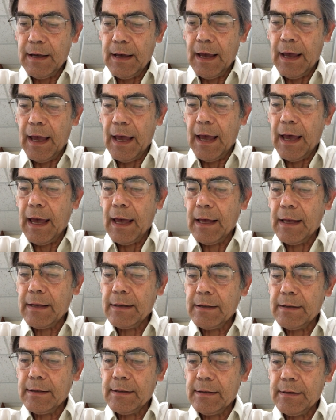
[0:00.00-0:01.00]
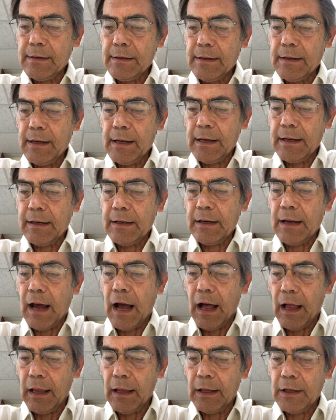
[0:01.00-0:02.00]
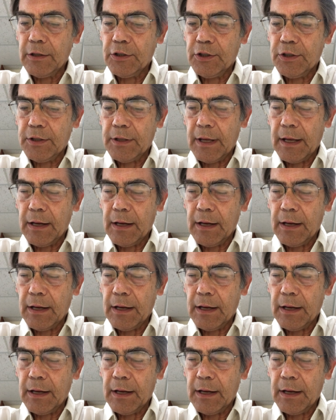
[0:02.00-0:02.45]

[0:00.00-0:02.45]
has acknowledged